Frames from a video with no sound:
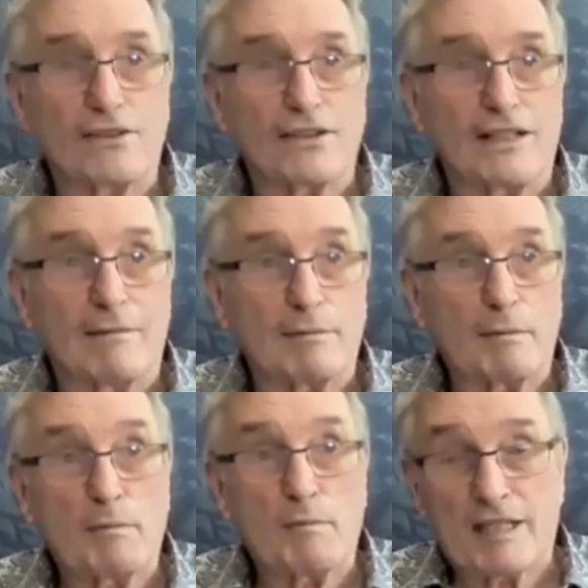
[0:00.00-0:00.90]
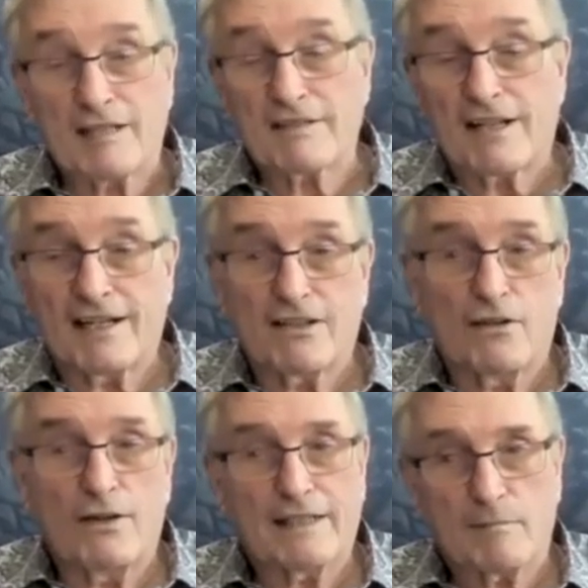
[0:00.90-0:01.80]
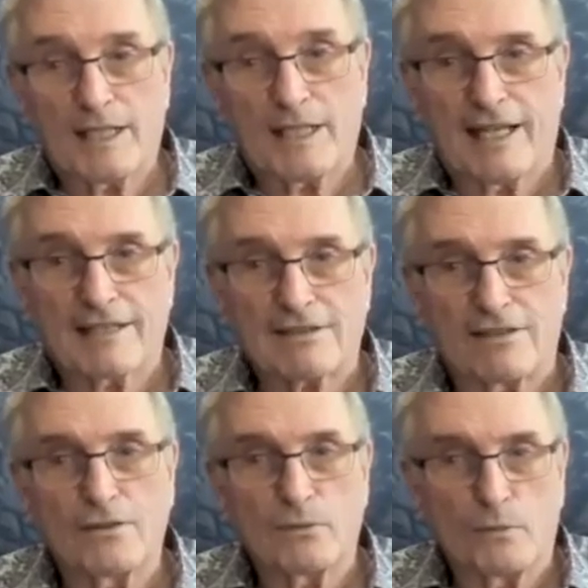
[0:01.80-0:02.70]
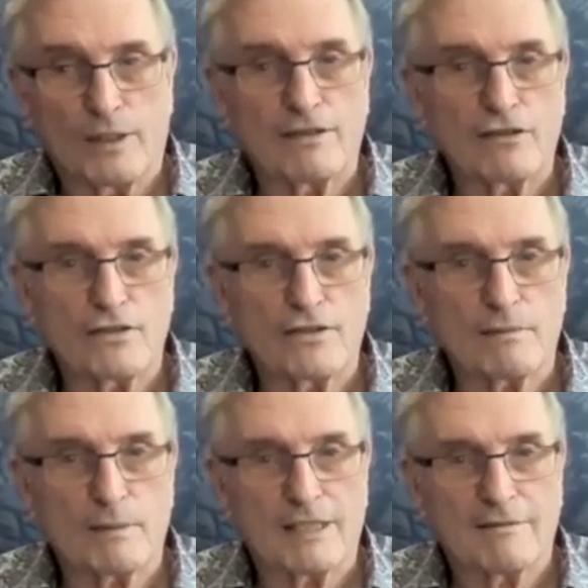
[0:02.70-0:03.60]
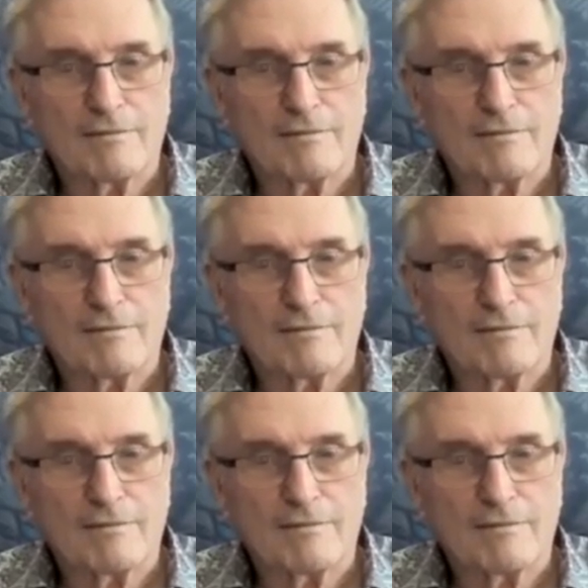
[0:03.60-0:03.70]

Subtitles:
a compliment because I know I can be an asshole when I choose to be.